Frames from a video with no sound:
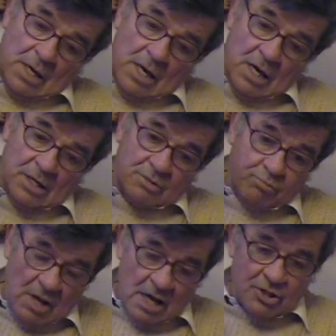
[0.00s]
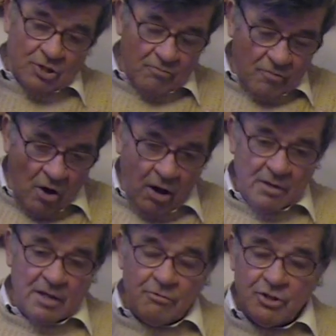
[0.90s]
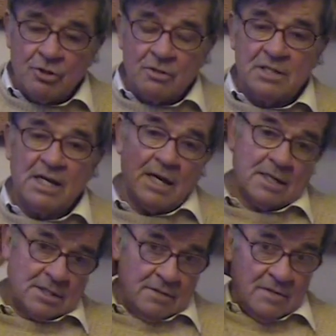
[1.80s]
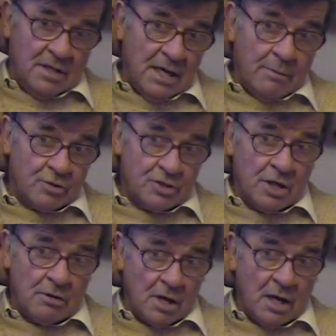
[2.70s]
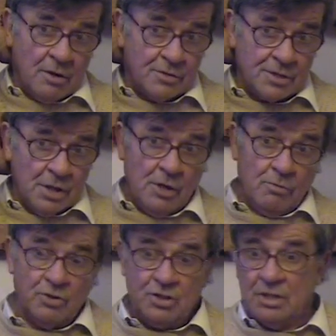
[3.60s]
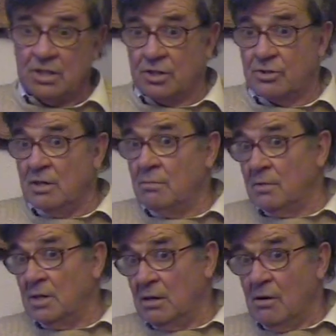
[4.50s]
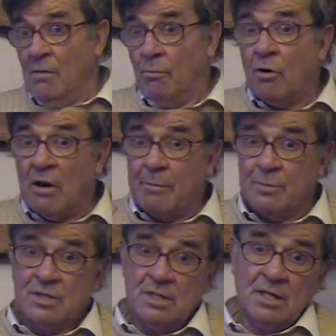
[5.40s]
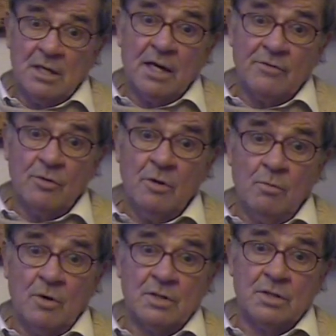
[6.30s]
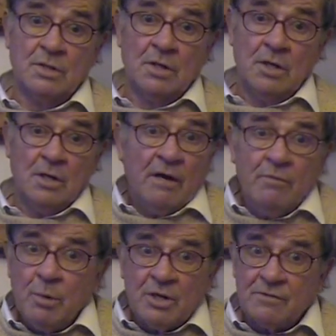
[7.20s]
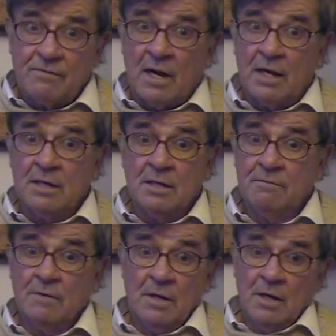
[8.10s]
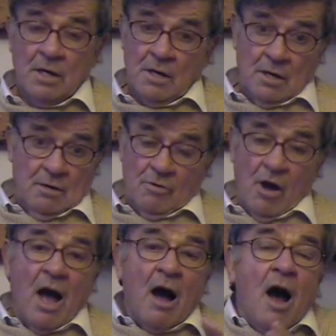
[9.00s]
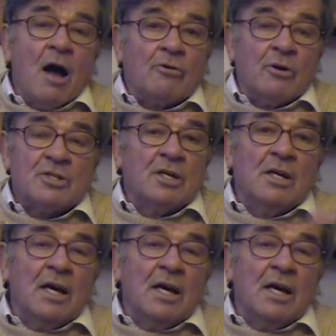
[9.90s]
has got the original text of The Emperor's No Clothes, which is extremely more apposite than I thought it was. Everybody's frightened of across an